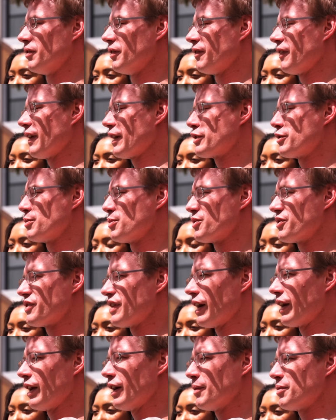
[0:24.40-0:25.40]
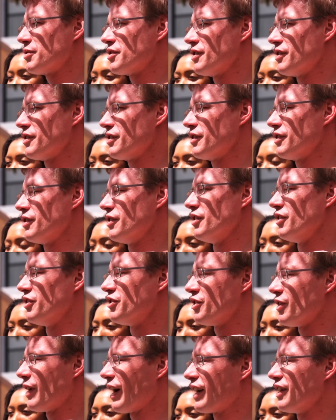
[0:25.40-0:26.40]
with flexible study options,
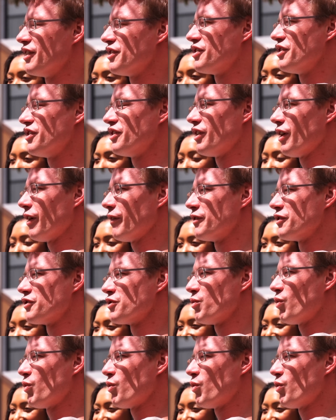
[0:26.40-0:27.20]
Durack Institute offers